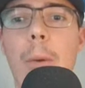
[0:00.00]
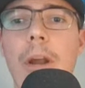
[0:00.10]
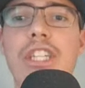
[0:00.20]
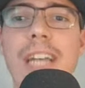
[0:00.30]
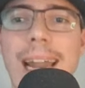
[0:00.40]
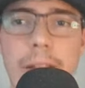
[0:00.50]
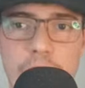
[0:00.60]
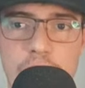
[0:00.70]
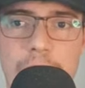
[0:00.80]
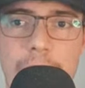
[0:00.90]
I want to shout
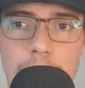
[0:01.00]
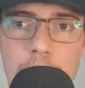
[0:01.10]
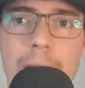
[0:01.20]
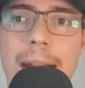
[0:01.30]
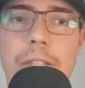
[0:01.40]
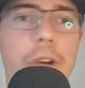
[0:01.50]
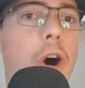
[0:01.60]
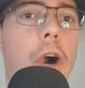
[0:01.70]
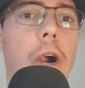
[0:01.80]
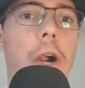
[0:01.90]
out the chat. You guys
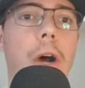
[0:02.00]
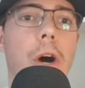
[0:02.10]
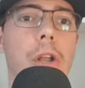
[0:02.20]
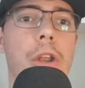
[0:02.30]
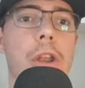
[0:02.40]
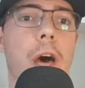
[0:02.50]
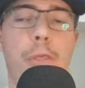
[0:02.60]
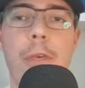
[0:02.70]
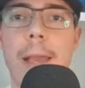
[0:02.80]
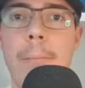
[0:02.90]
are
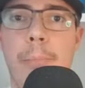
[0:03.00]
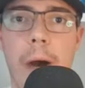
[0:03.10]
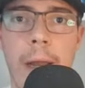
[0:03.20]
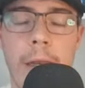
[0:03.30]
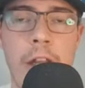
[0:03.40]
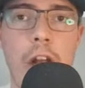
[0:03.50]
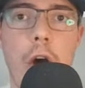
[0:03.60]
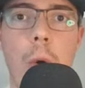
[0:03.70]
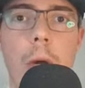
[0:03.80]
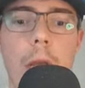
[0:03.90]
nothing but,
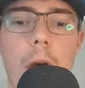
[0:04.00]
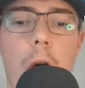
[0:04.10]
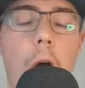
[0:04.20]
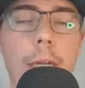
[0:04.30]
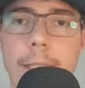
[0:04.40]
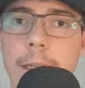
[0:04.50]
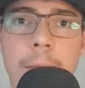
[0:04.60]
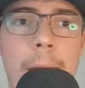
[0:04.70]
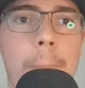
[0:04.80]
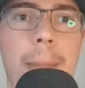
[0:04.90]

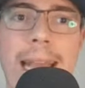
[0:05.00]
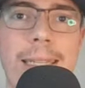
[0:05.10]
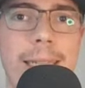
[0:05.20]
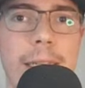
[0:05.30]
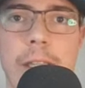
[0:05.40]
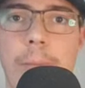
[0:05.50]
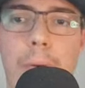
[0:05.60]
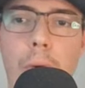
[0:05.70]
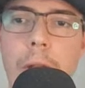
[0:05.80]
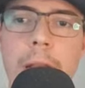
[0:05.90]
awesome, amazing,
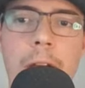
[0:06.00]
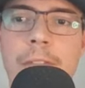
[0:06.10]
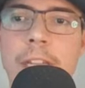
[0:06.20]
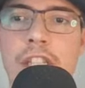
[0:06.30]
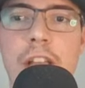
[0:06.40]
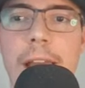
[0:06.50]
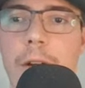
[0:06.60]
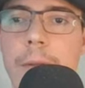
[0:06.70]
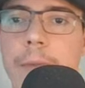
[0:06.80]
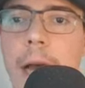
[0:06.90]
supporting of the
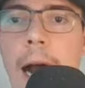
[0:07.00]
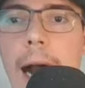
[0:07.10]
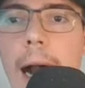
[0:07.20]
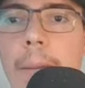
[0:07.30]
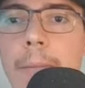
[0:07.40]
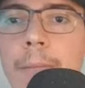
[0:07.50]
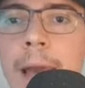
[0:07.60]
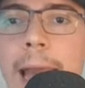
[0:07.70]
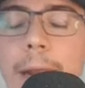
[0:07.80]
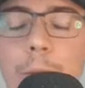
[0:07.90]
channel.
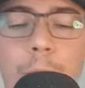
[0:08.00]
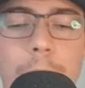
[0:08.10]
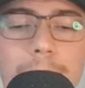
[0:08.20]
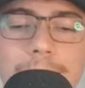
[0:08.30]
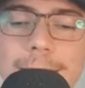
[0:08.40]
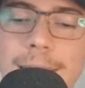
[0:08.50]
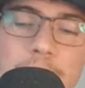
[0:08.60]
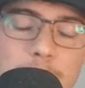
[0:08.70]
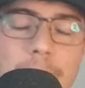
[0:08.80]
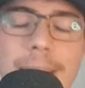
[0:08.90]
And we're going to
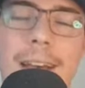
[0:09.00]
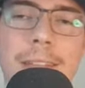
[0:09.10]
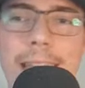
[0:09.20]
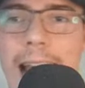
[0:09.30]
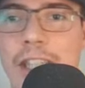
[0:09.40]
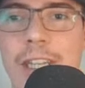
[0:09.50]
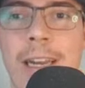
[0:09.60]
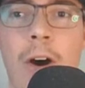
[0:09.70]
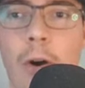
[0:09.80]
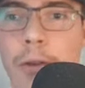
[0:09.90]
continue to break down this
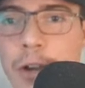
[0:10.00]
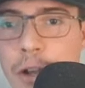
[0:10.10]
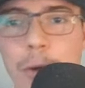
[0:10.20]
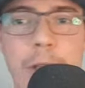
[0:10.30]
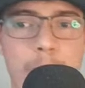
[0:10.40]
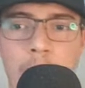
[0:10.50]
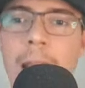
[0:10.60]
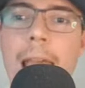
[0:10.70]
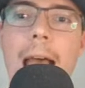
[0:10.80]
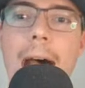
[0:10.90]
action and all the news, but